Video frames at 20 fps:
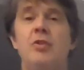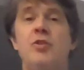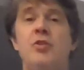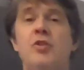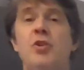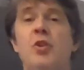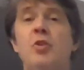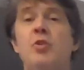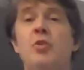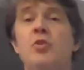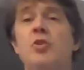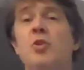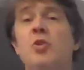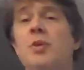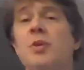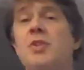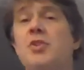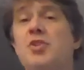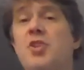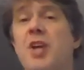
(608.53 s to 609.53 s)
due to
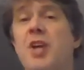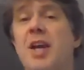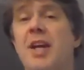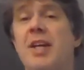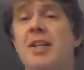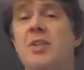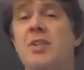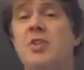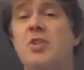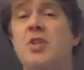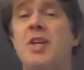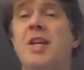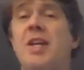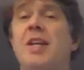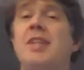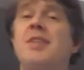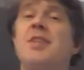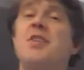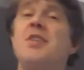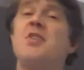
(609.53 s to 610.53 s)
a change
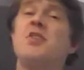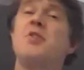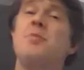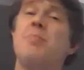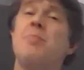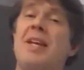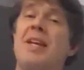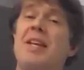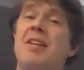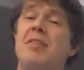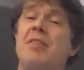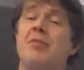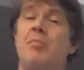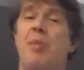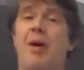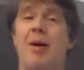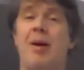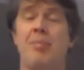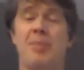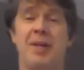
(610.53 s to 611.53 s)
in the speed of
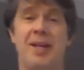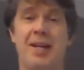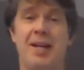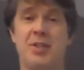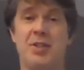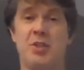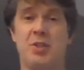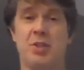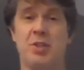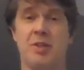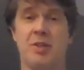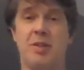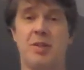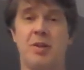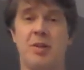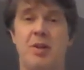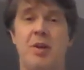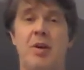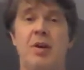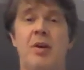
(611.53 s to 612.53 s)
propagation.
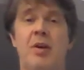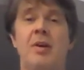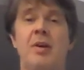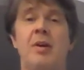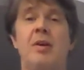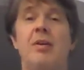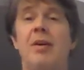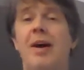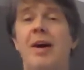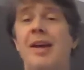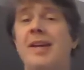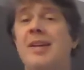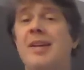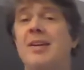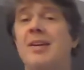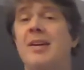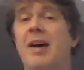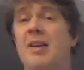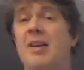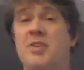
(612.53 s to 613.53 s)
Like,
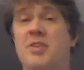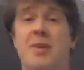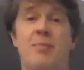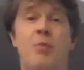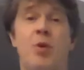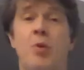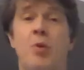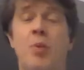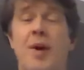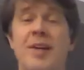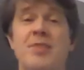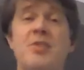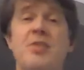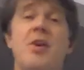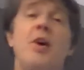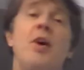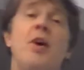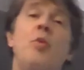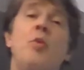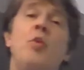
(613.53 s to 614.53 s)
I'll say more ways.
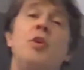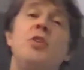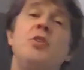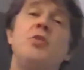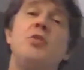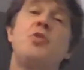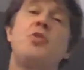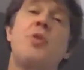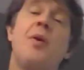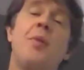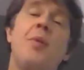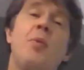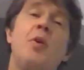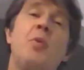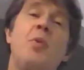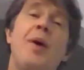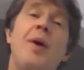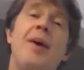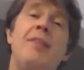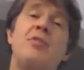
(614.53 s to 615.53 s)
When a
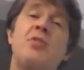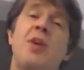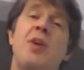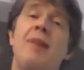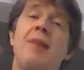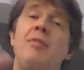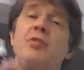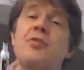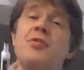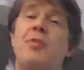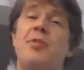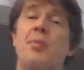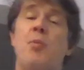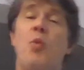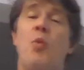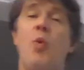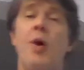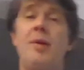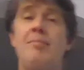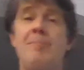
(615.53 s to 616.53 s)
wave travels from
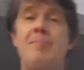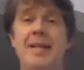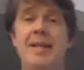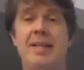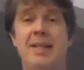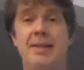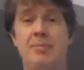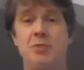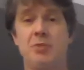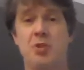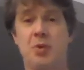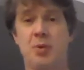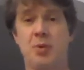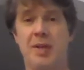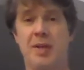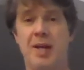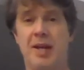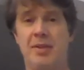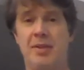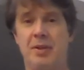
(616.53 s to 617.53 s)
one medium to
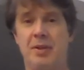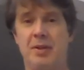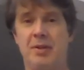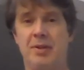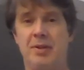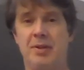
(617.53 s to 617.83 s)
another,